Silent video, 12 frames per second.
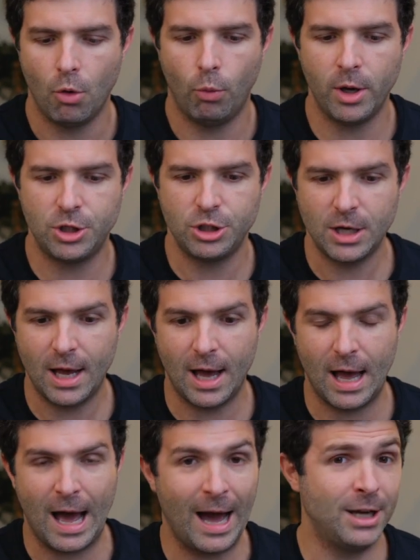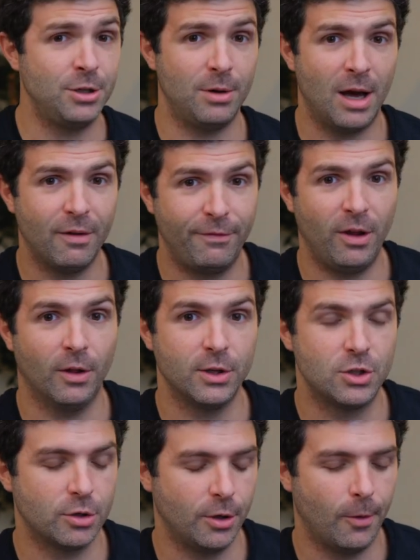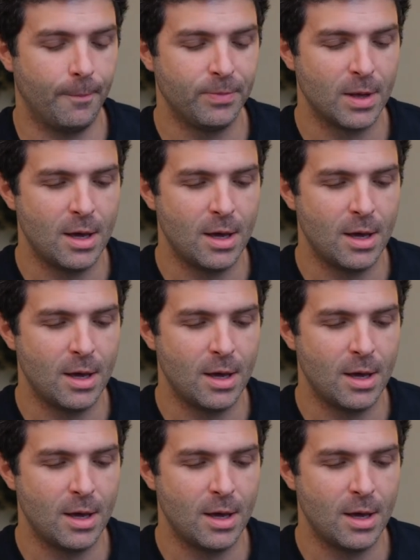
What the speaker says: which I do not feel is true.